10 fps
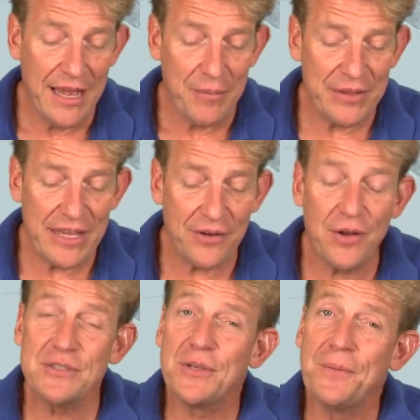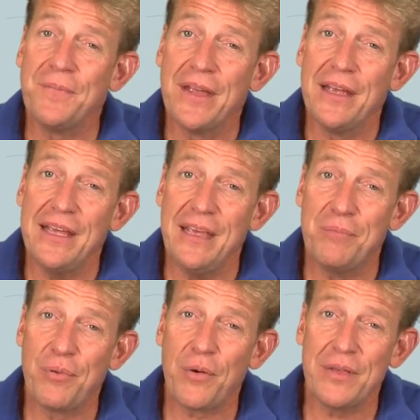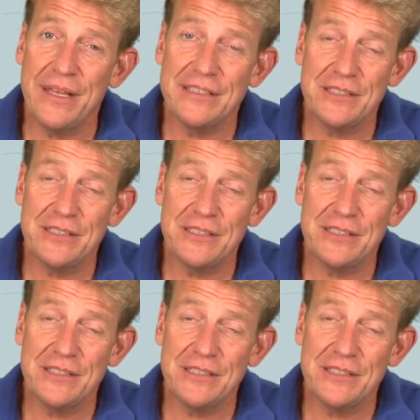But then also he broke things